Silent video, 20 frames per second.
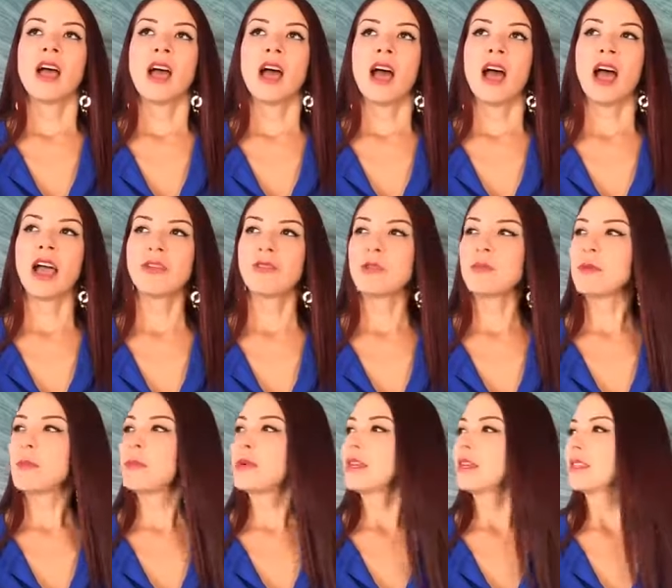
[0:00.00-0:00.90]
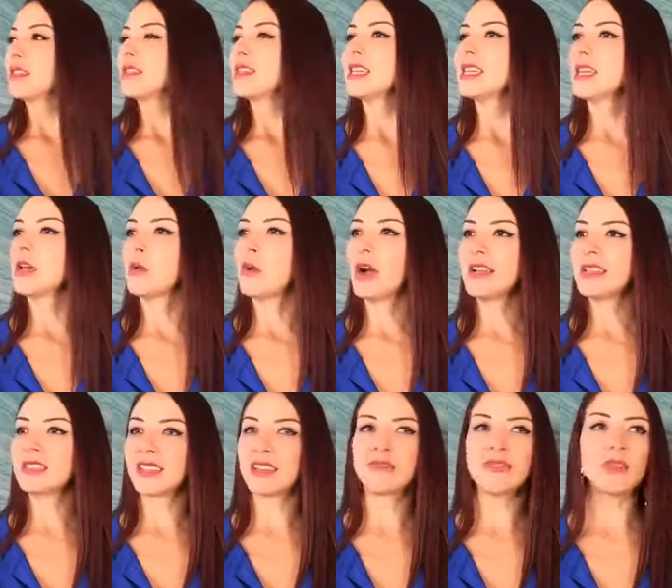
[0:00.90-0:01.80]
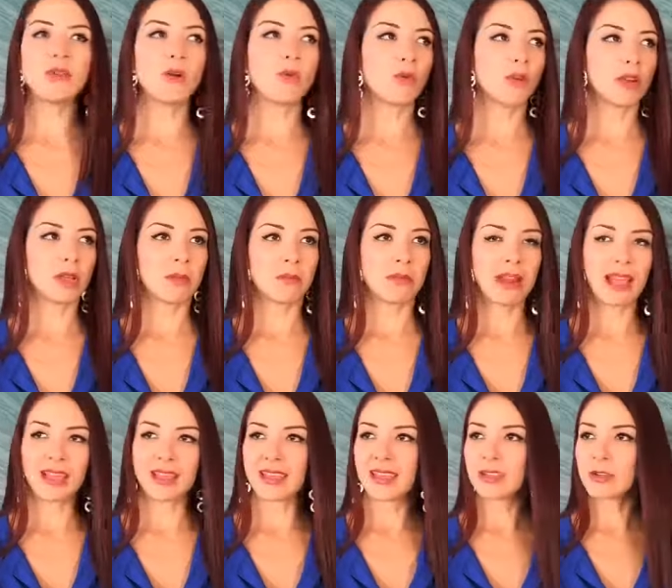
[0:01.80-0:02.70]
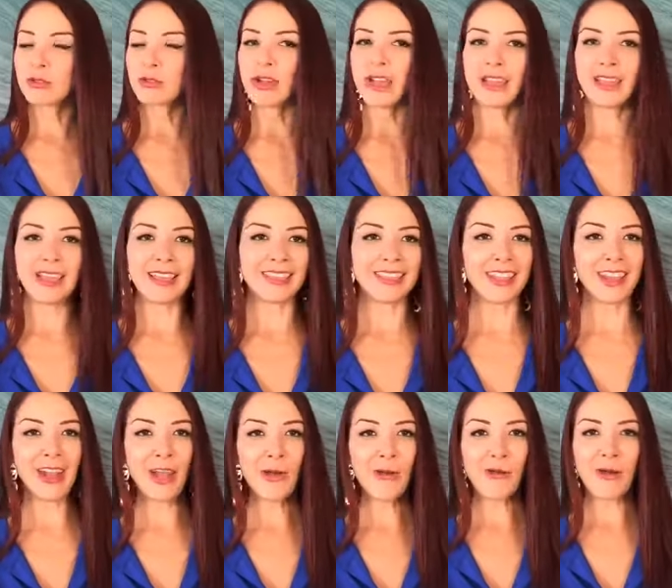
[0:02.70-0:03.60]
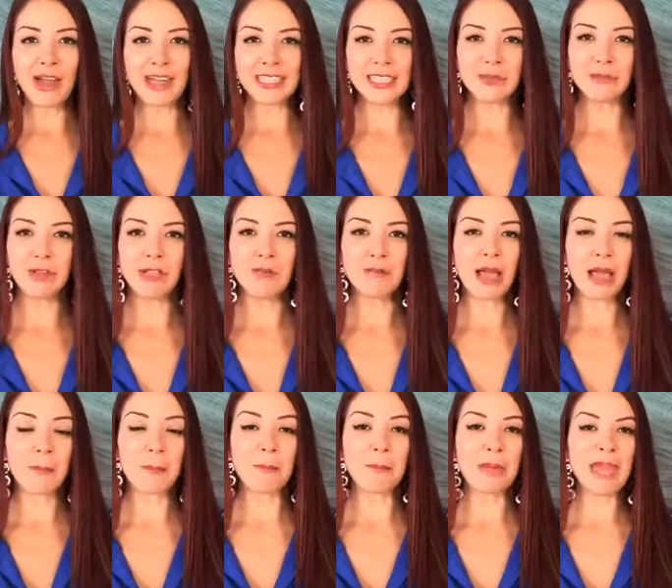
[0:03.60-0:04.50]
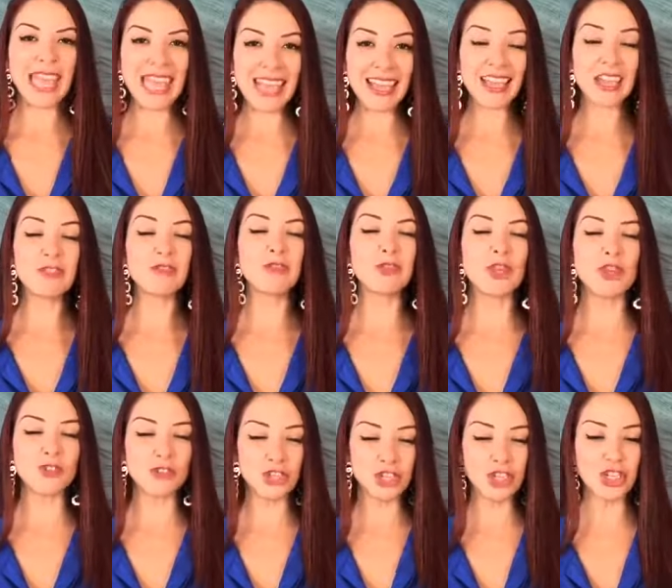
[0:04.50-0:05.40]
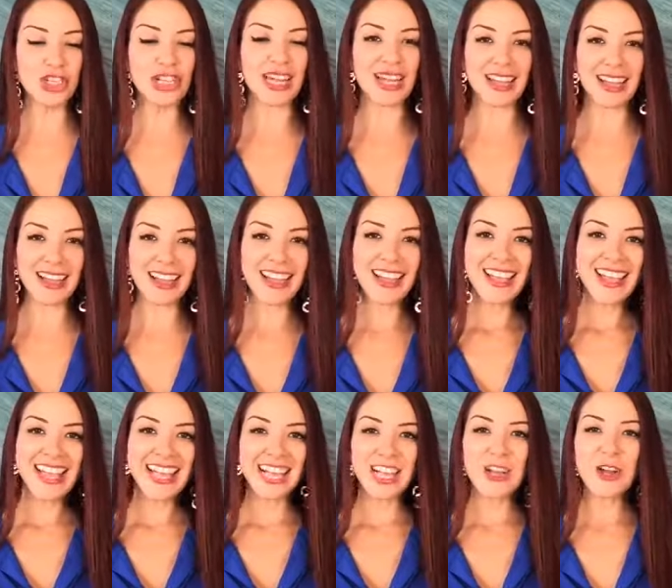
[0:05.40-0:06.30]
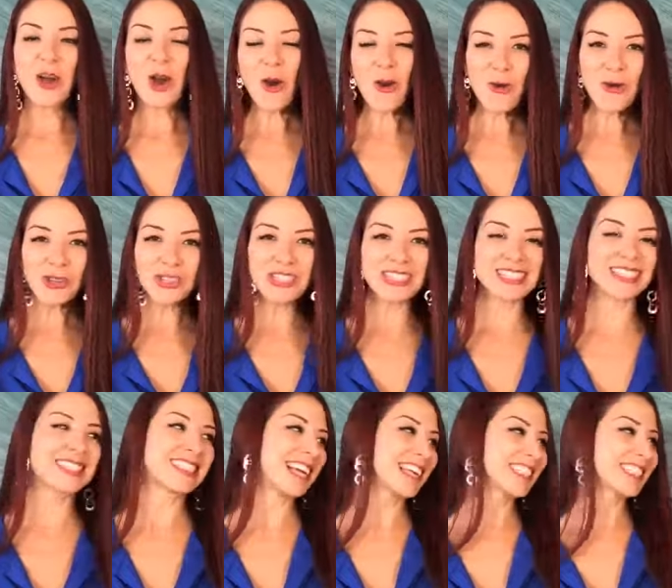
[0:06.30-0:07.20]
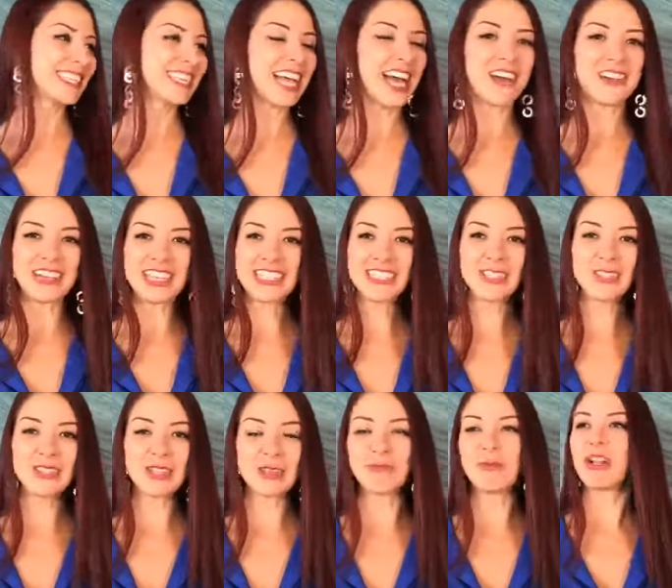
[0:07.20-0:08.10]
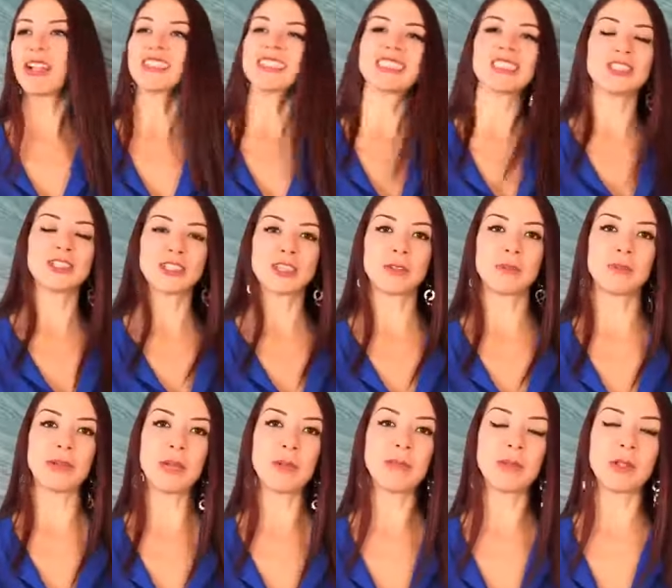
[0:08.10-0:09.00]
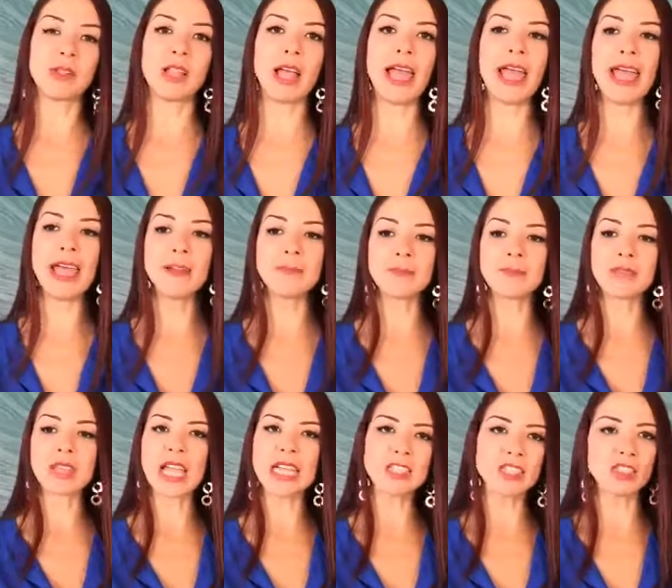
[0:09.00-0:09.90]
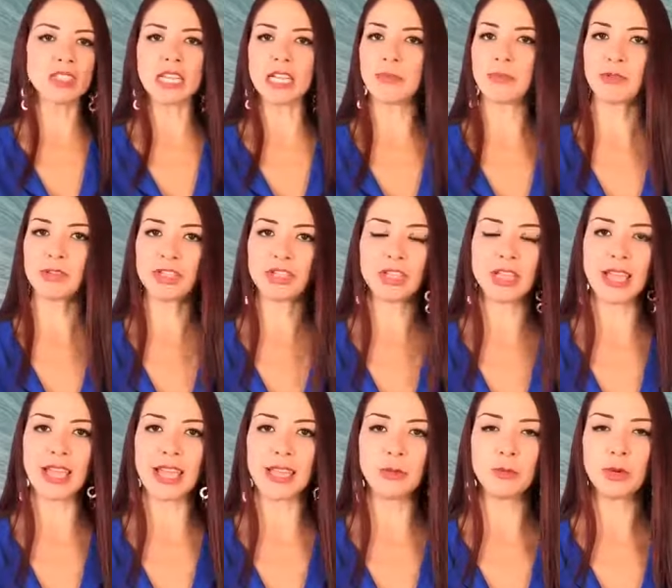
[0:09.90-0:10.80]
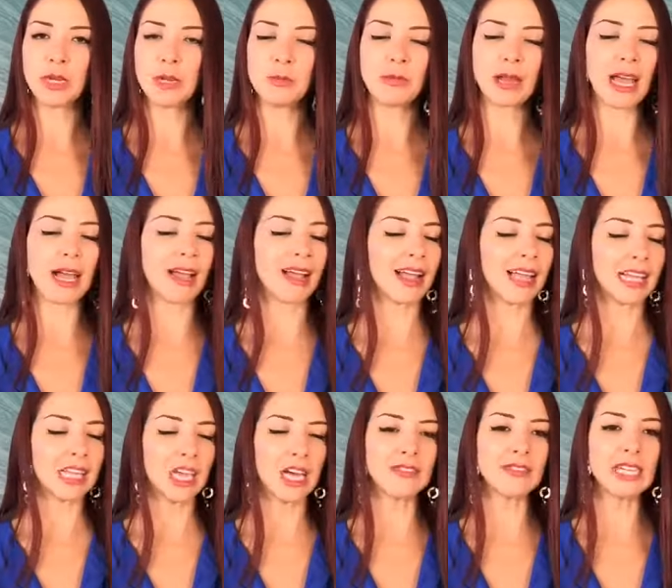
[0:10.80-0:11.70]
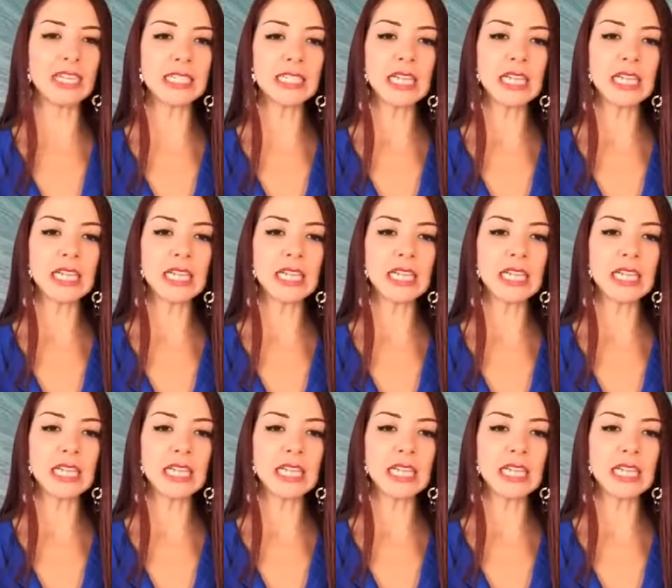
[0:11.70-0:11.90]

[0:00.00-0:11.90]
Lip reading: I remember thinking, why is everyone wearing black and gray? And there I was with my pink fuchsia coat standing out into the multitude of people. And I totally appreciate wearing black, I love it,